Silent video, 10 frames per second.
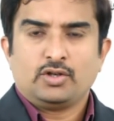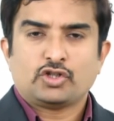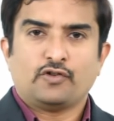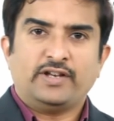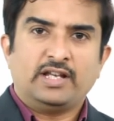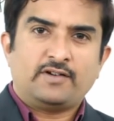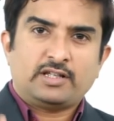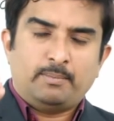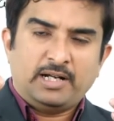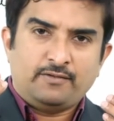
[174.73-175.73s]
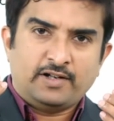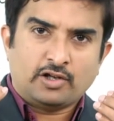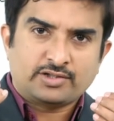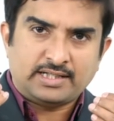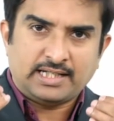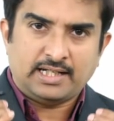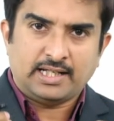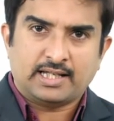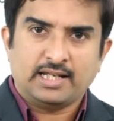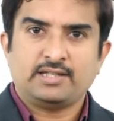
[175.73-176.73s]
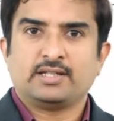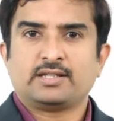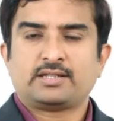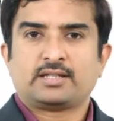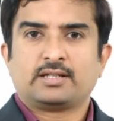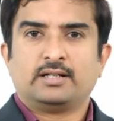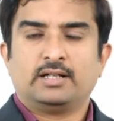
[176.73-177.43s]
So, whenever the blood velocity decreases,